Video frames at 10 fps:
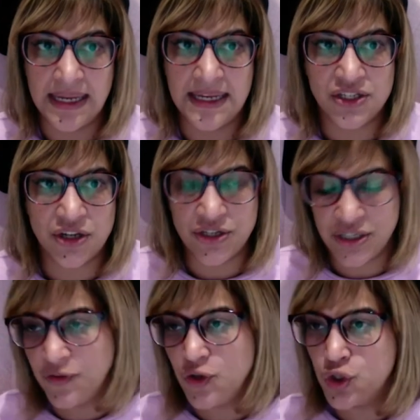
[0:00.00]
is going to
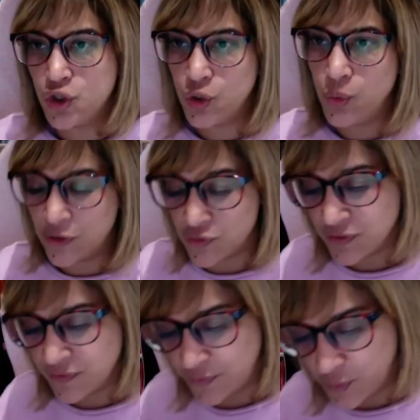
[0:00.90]
give you
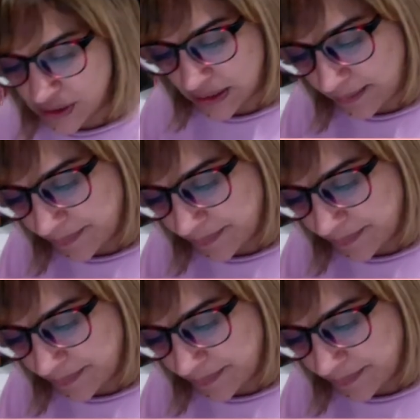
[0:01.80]
240.